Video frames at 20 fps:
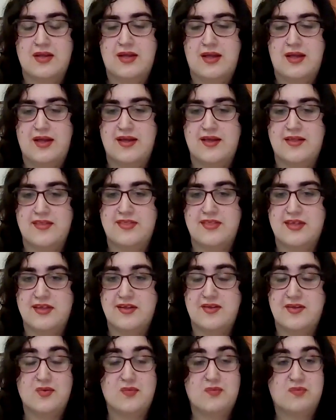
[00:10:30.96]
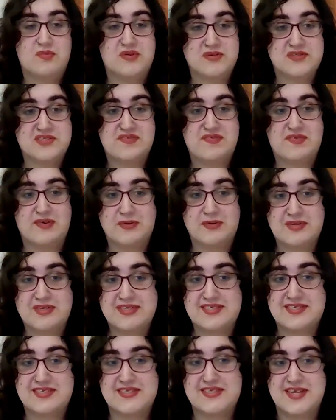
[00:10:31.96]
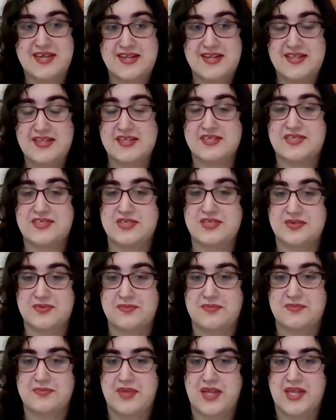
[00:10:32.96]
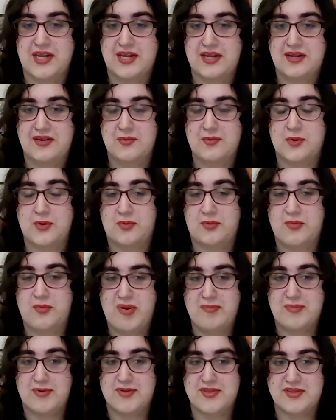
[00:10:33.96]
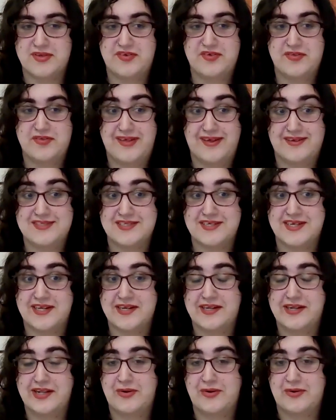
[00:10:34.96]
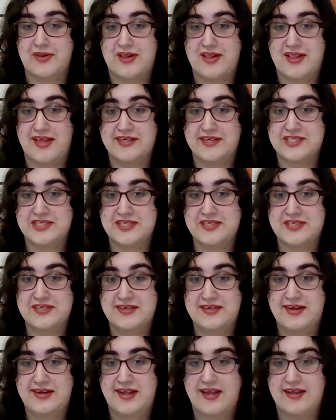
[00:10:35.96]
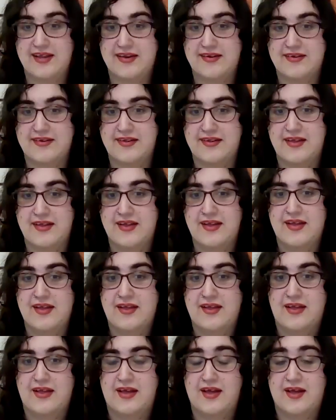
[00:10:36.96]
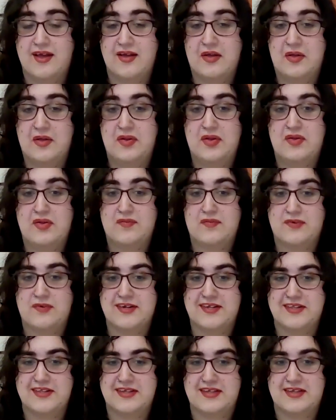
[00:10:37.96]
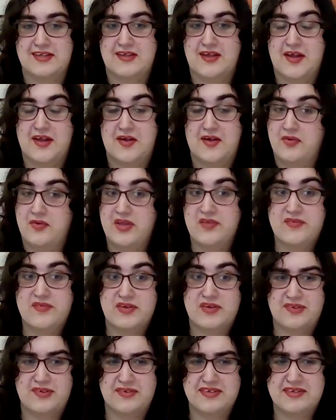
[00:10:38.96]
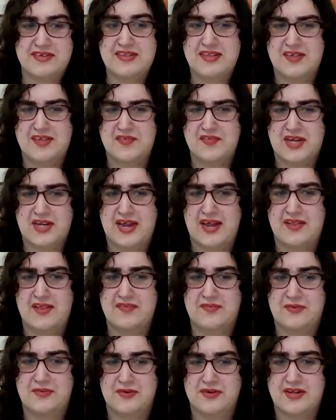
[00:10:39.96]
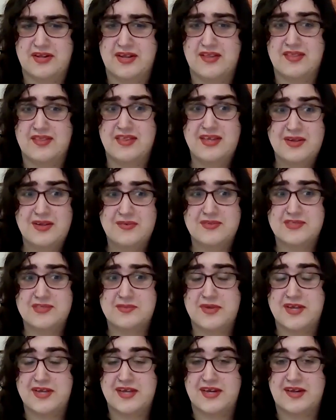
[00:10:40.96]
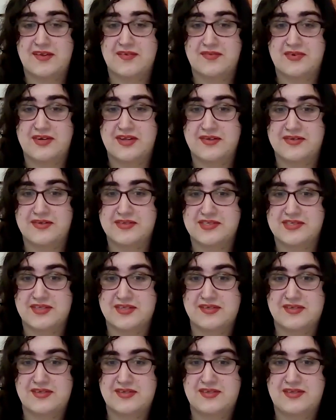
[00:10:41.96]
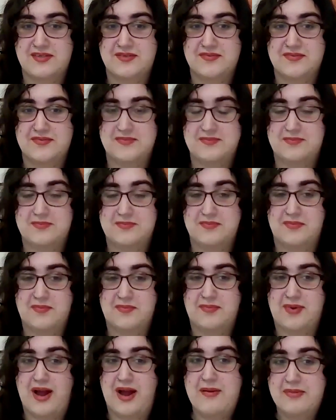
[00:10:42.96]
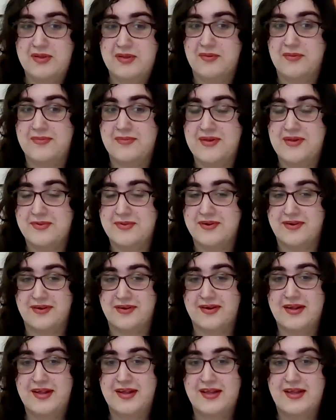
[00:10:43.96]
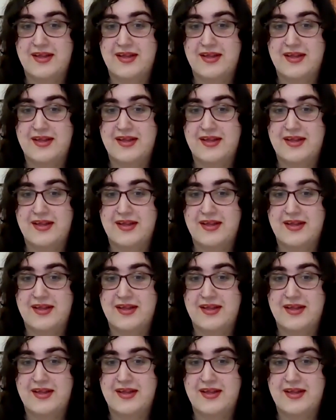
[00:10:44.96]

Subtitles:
I think most folks in this Zoom meeting will remember the 2008 general election. And frankly, even if you didn't live in California, I think it was big enough news that you probably remember